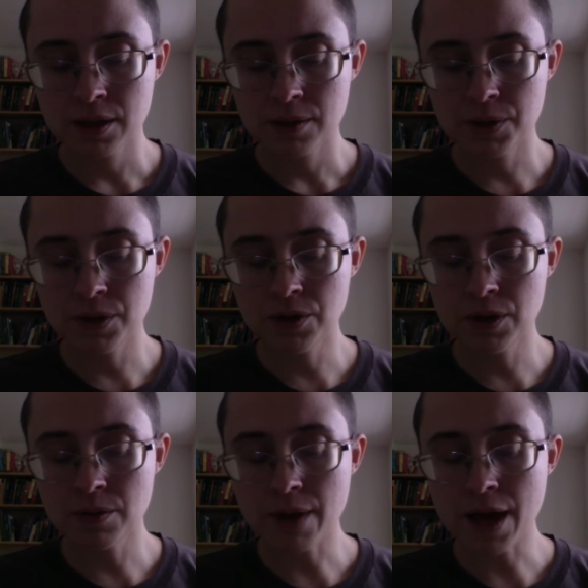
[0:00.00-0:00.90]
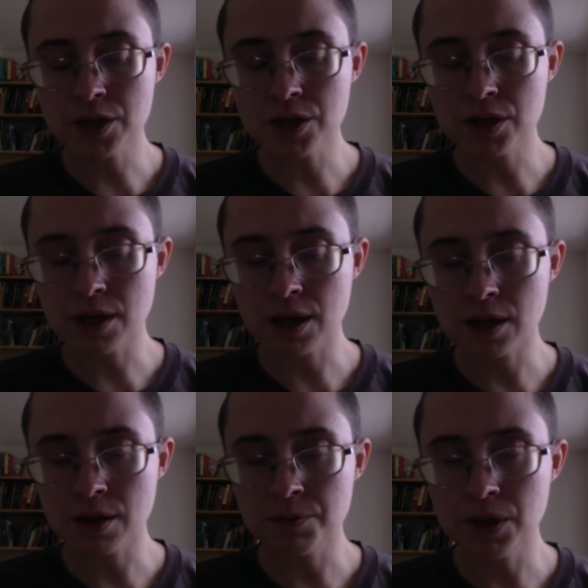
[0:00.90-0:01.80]
But you can imagine that
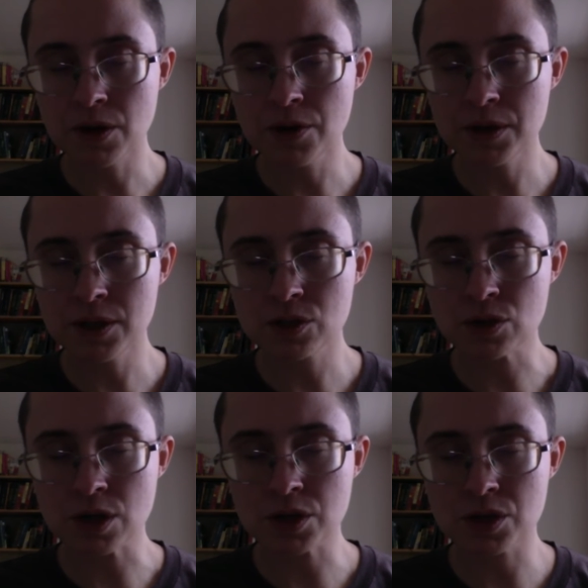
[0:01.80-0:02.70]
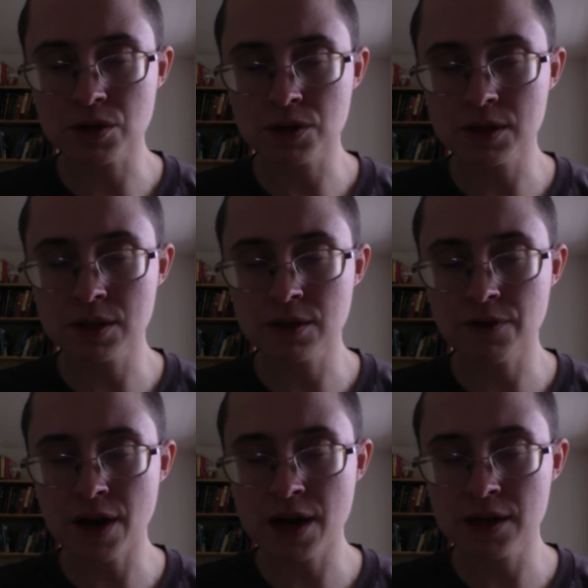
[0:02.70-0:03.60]
beyond these structures is the
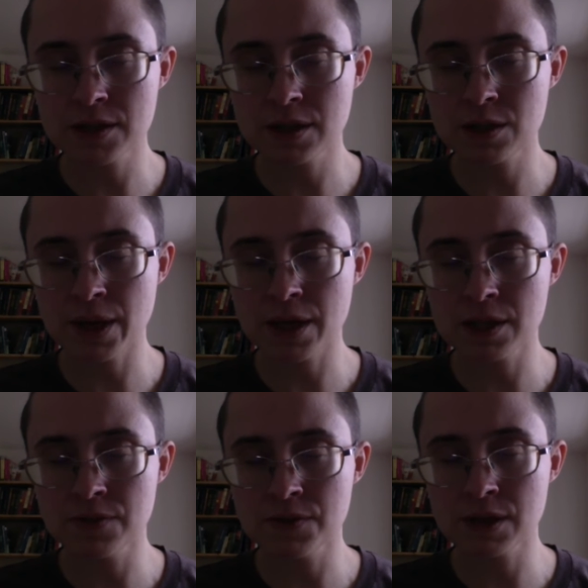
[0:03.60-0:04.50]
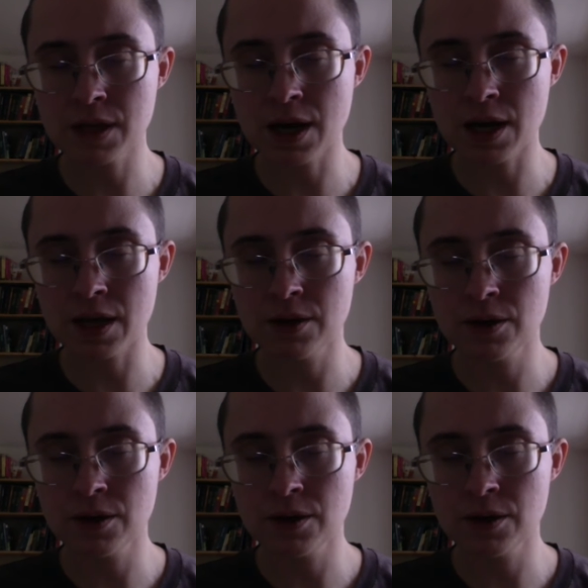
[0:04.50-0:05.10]
vast expanse of sky,